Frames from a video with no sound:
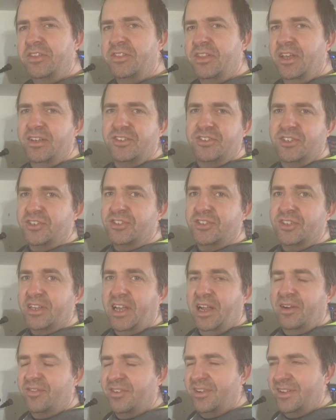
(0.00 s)
Just the
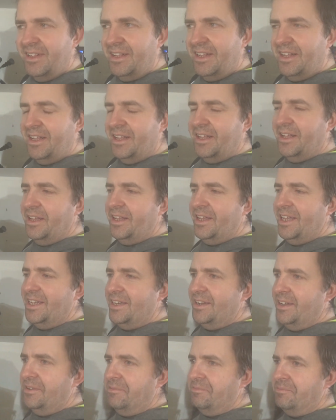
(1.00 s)
camera. And
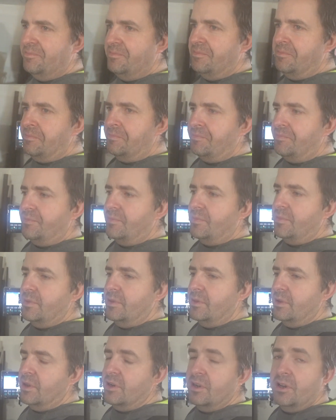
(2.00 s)
going
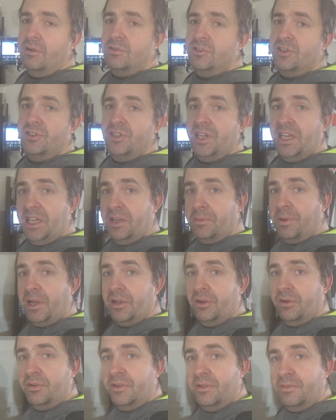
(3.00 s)
to go and turn the heater back
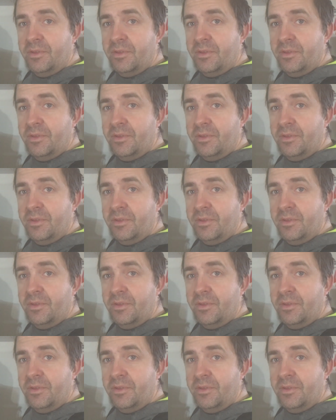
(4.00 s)
on.